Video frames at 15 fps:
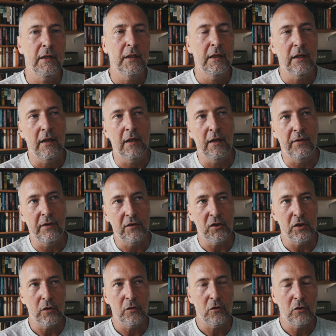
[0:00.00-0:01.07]
Uh, this
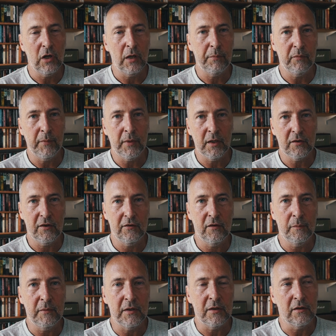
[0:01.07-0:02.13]
new type of
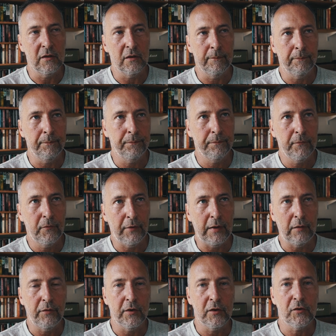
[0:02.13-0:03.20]
Marxism is um,
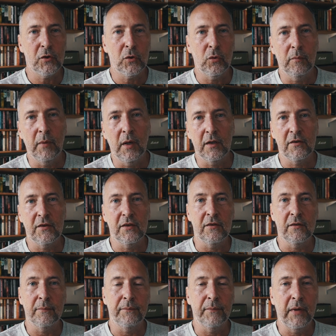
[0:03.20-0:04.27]
Frankfurt School
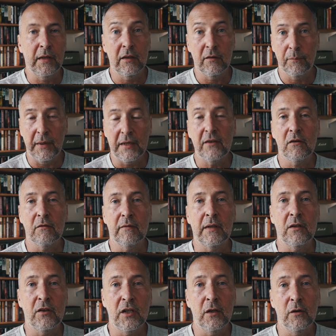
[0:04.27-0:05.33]
Marxism, and it's based
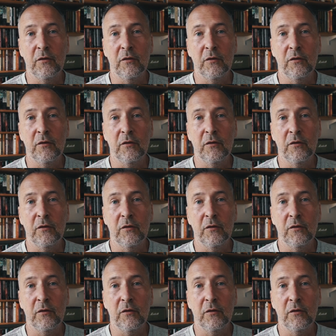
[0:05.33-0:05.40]
around you.